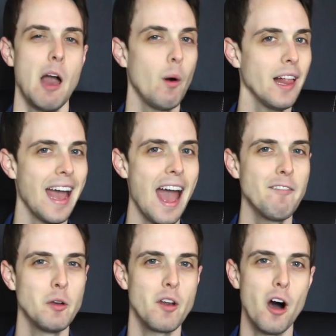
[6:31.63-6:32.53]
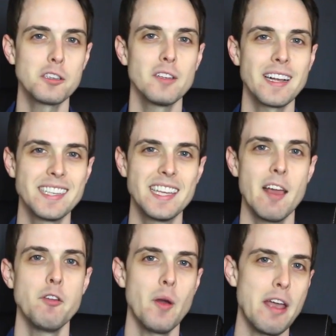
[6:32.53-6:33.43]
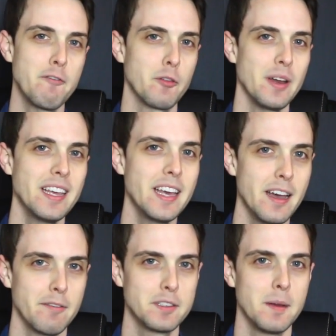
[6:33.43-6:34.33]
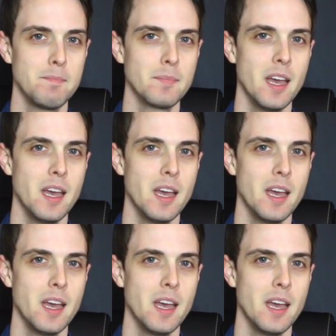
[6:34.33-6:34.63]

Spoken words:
And while I have you, I'd also like to give you a free gift.